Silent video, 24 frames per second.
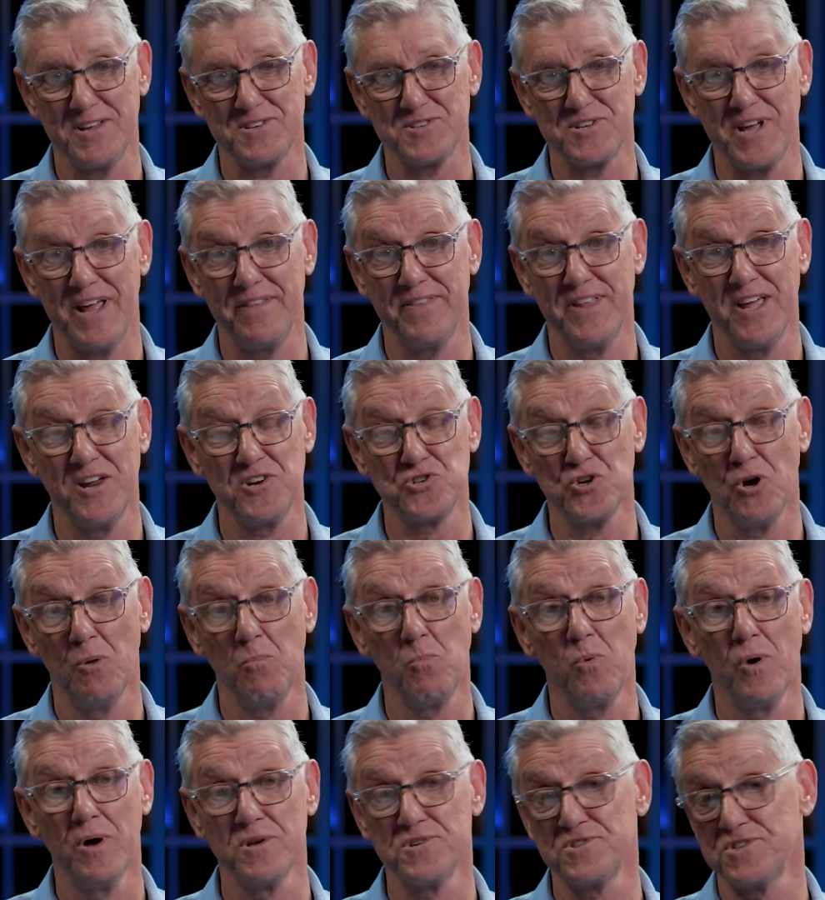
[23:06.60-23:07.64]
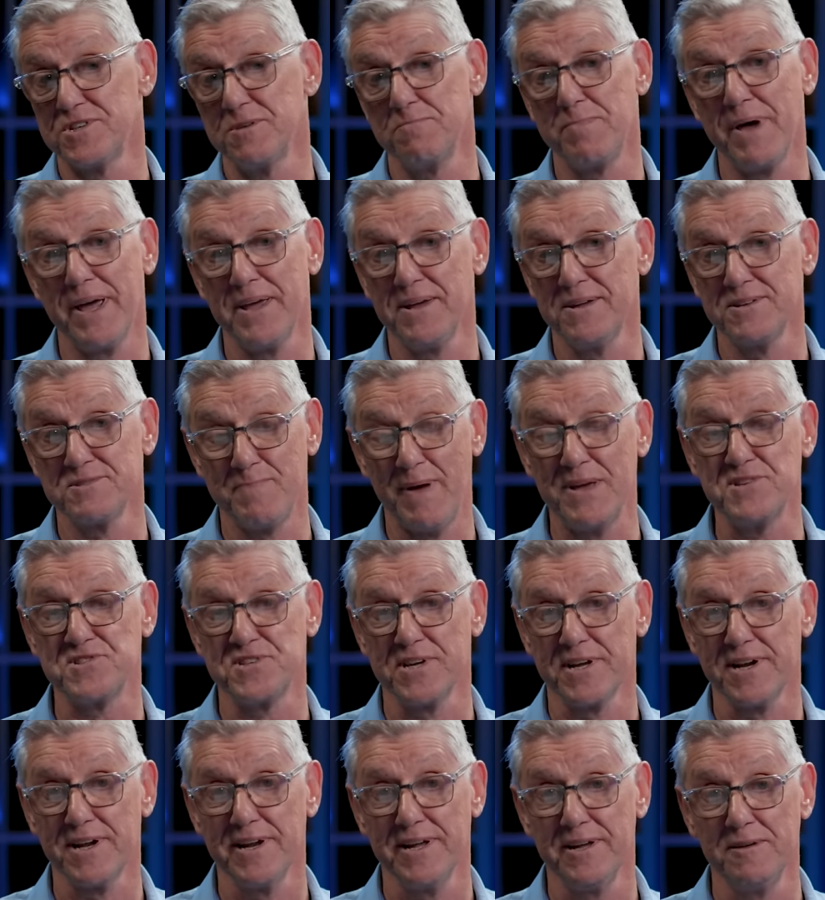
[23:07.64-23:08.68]
Yes, and their job was to bake,
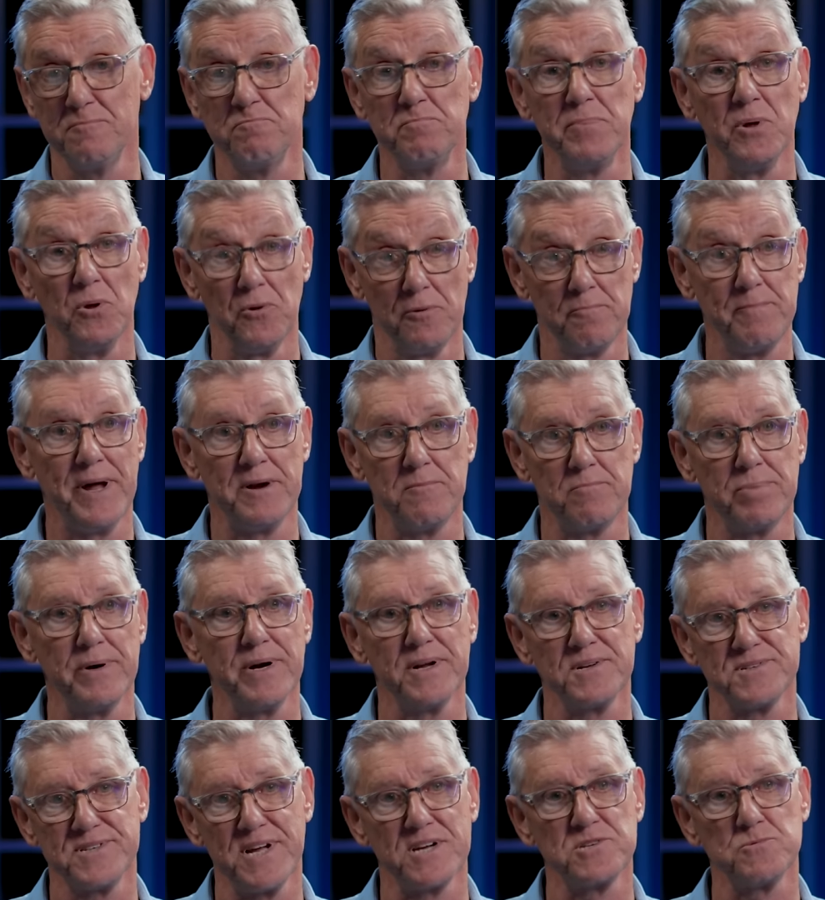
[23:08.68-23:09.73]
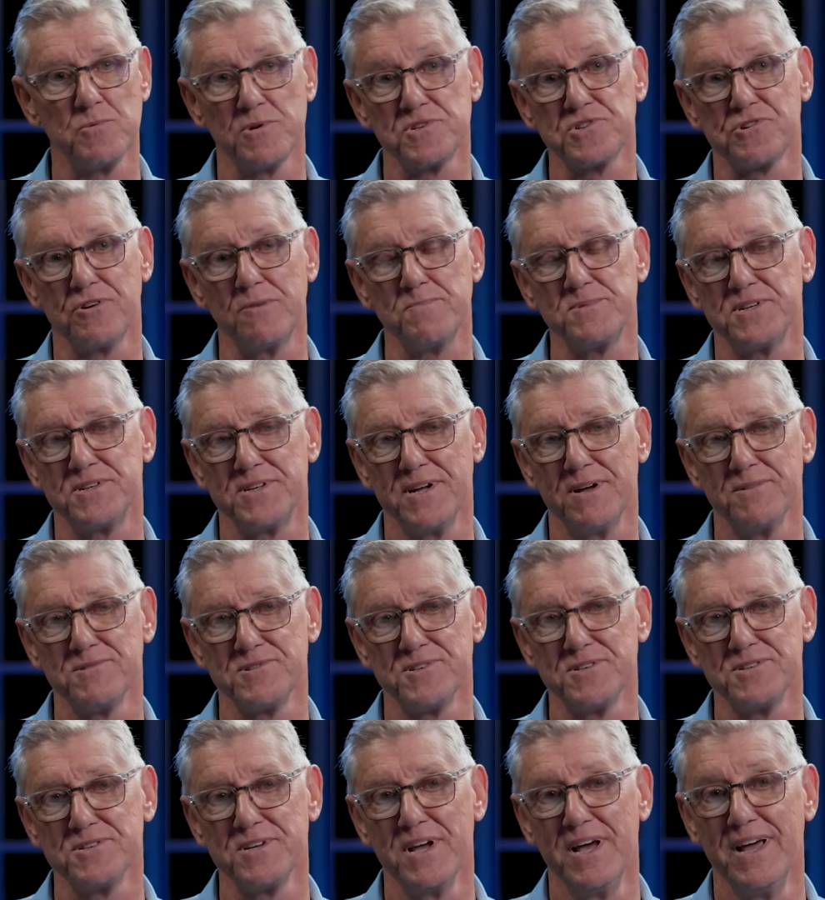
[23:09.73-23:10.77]
basically build mud bricks. That's what scripture
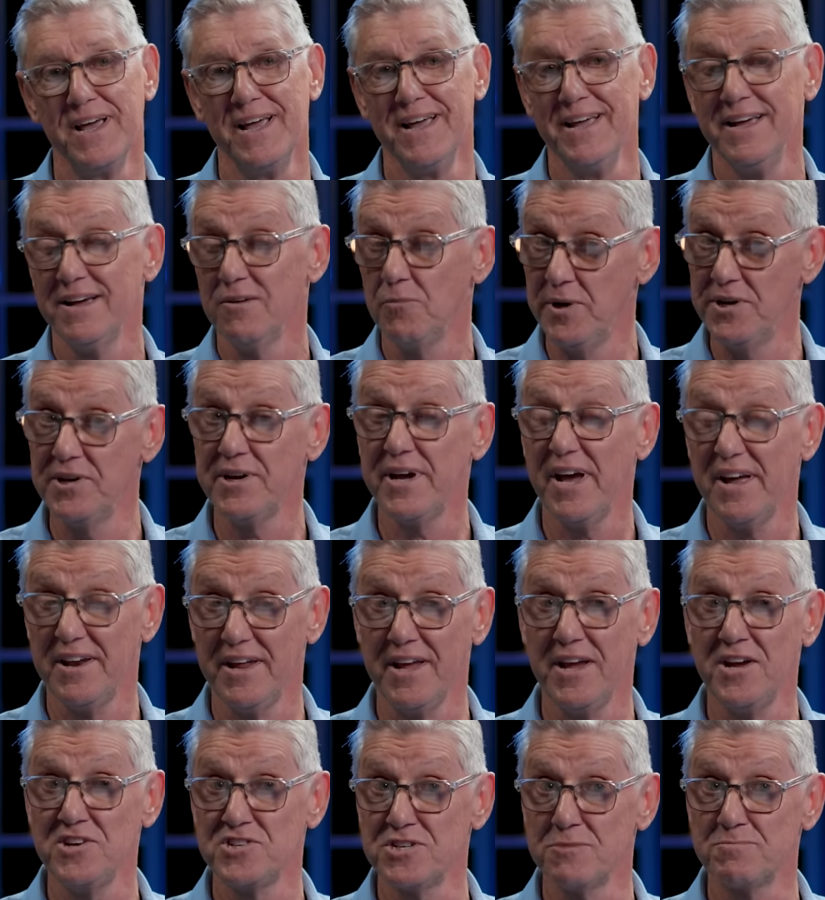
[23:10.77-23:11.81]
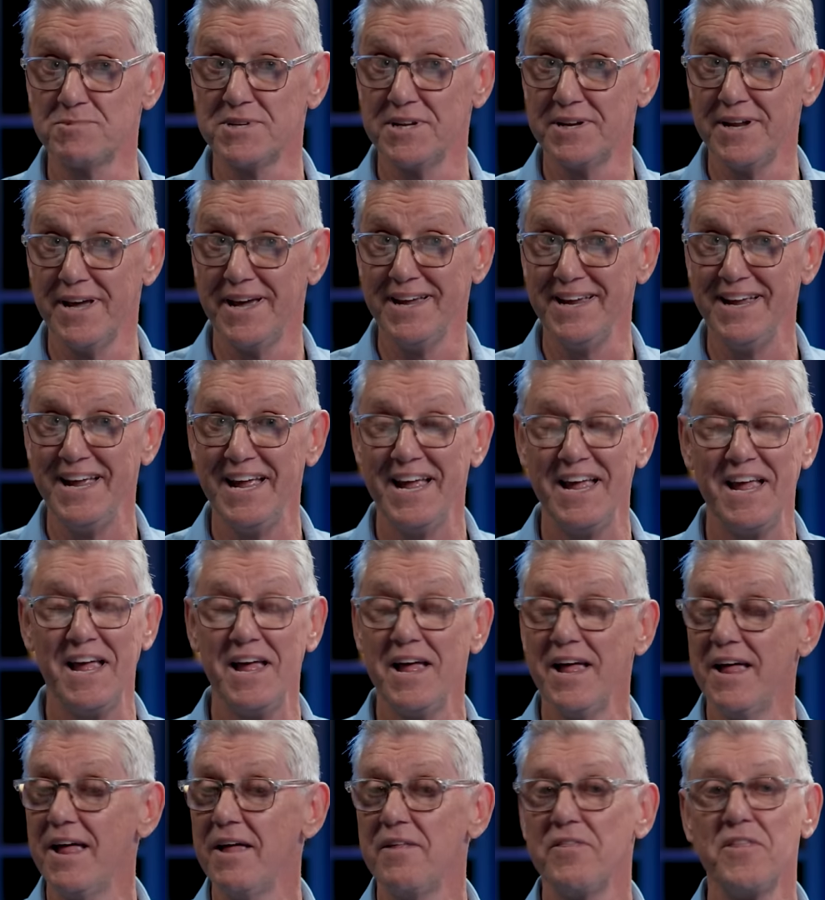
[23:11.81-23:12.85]
tells us. Mm-hmm. When you go to Egypt today,
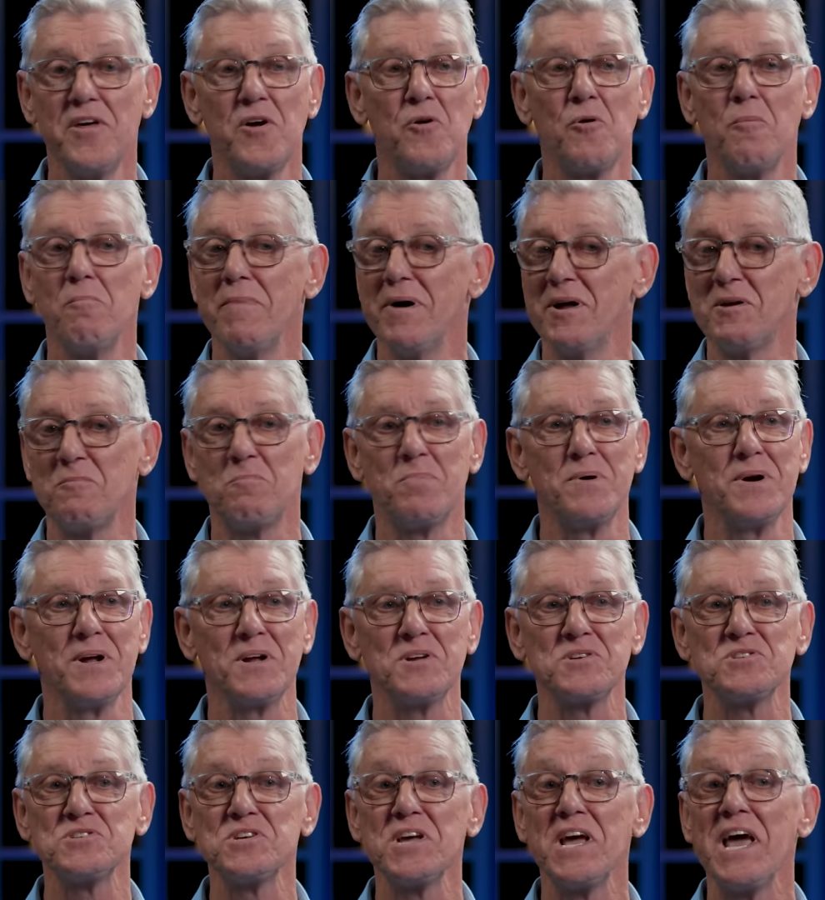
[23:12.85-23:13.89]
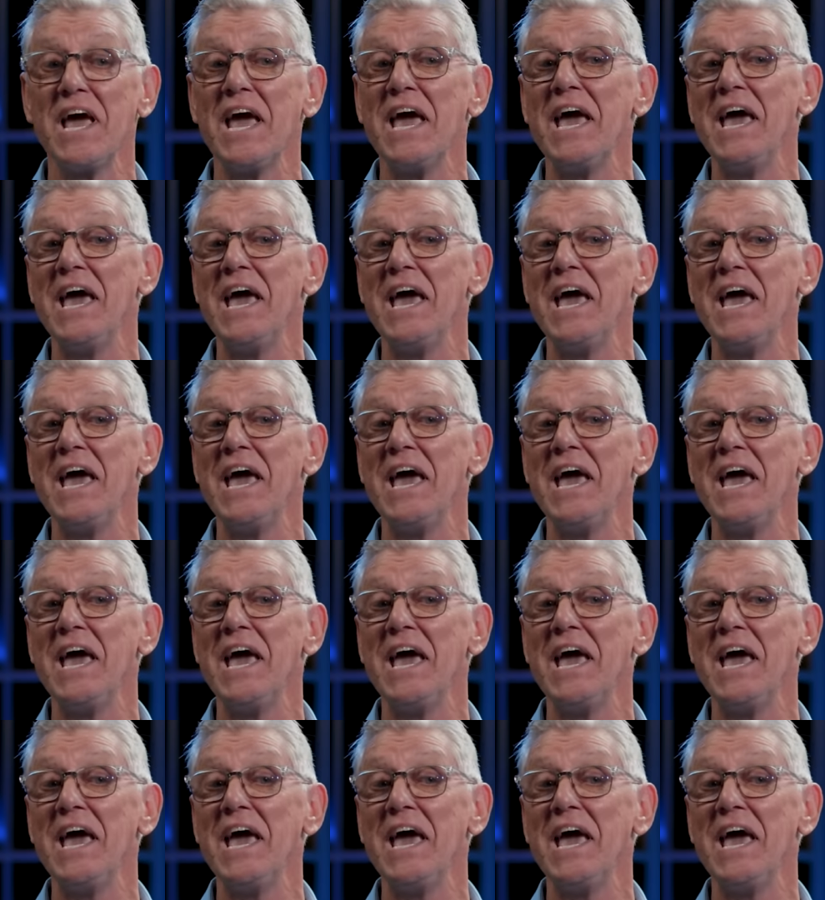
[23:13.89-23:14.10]
there are mud bricks